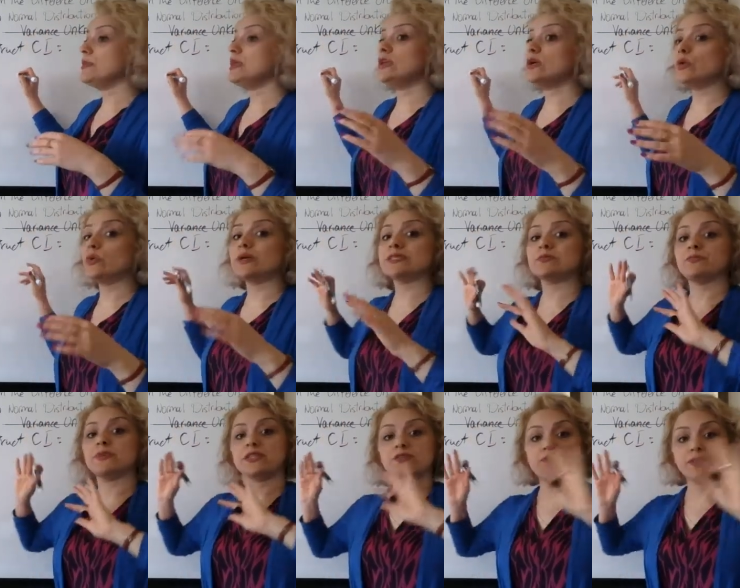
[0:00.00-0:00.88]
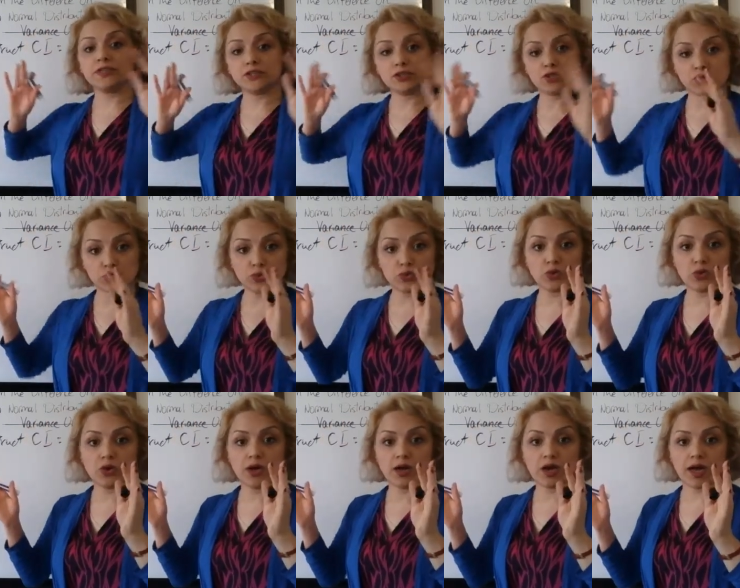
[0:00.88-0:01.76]
mu is between
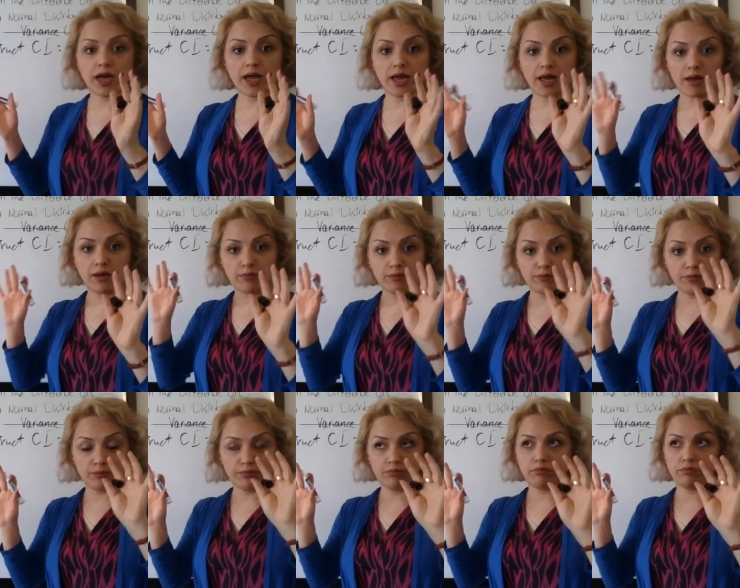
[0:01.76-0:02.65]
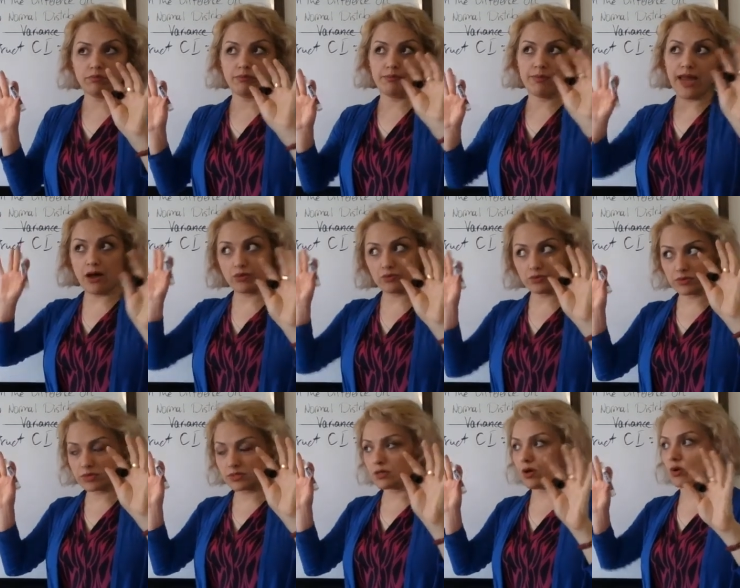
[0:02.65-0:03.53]
two um,
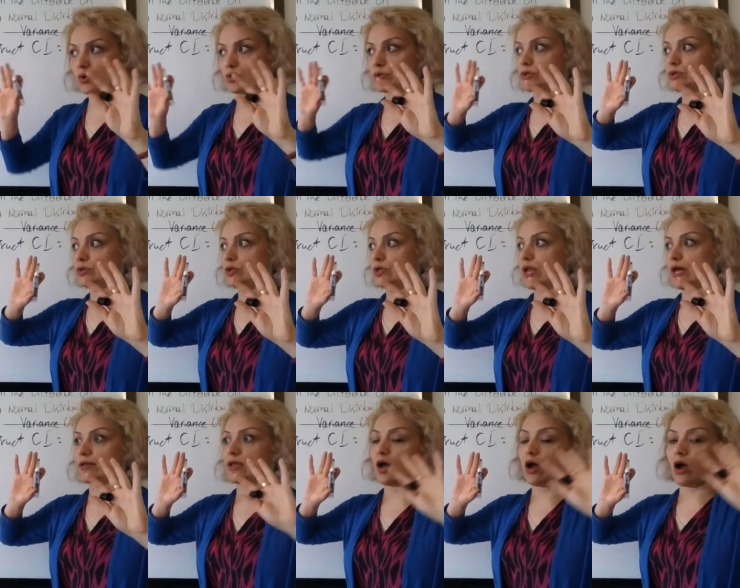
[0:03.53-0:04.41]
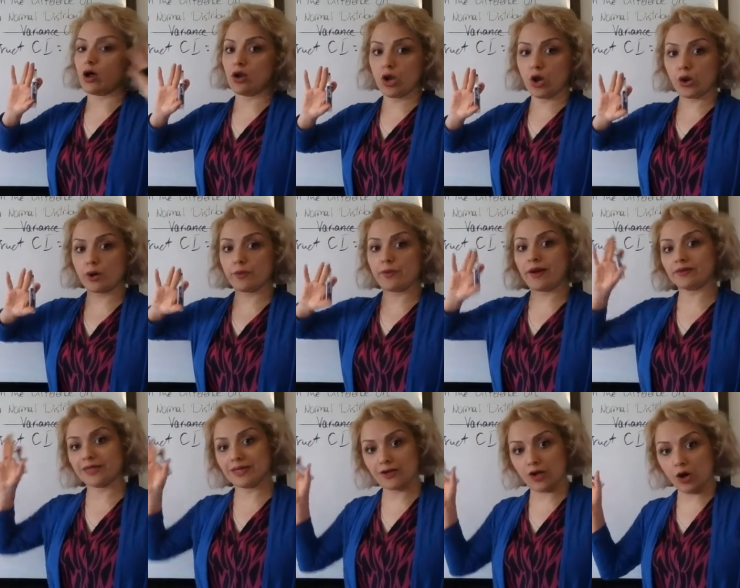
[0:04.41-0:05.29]
bounds or like lower
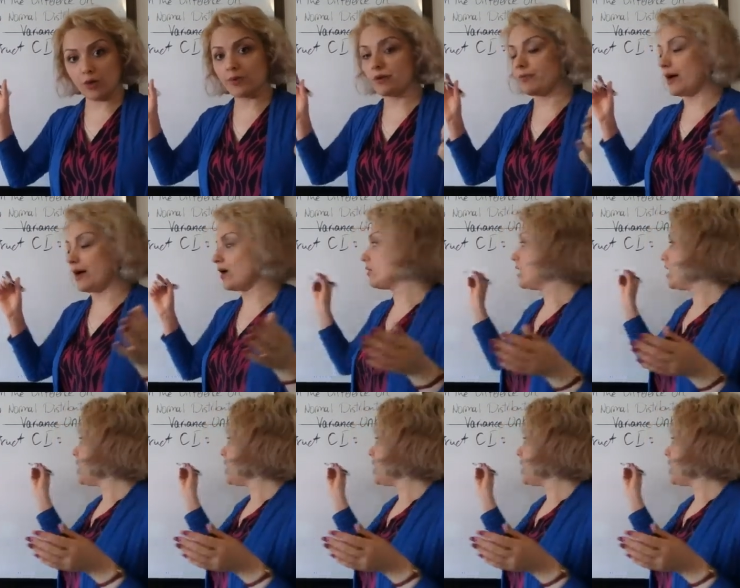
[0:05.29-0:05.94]
bound and upper bound